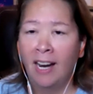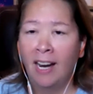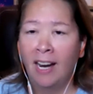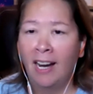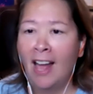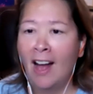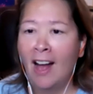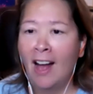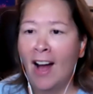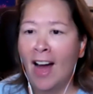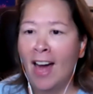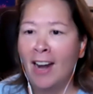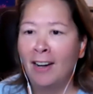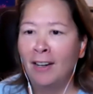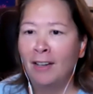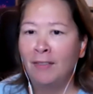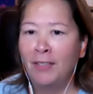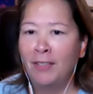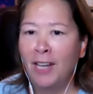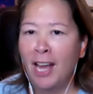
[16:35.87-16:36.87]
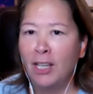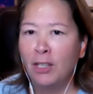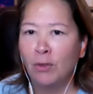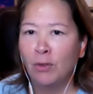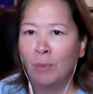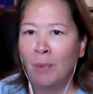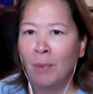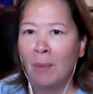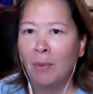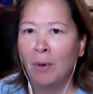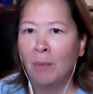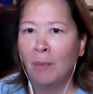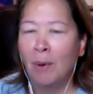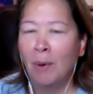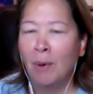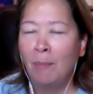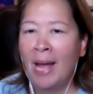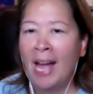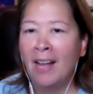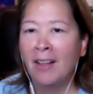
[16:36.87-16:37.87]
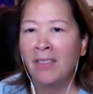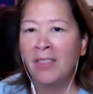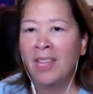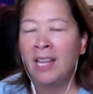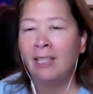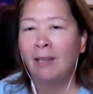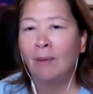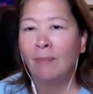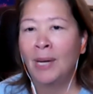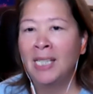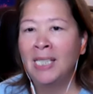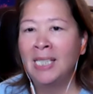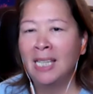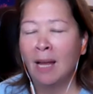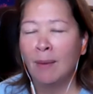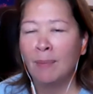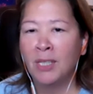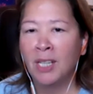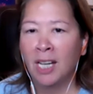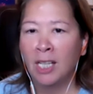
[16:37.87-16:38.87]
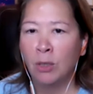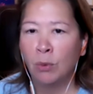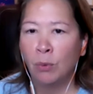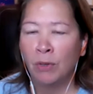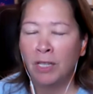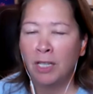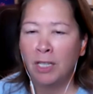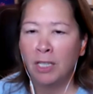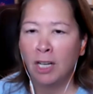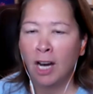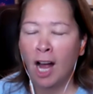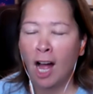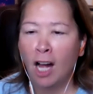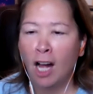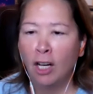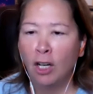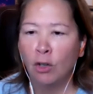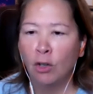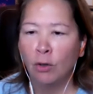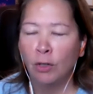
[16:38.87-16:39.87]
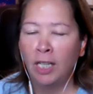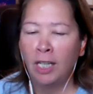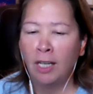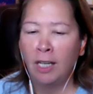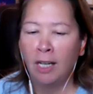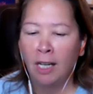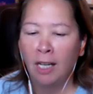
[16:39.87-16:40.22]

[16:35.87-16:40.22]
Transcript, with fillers: now i don't know if you guys remember but back then the bus stop signs were these concrete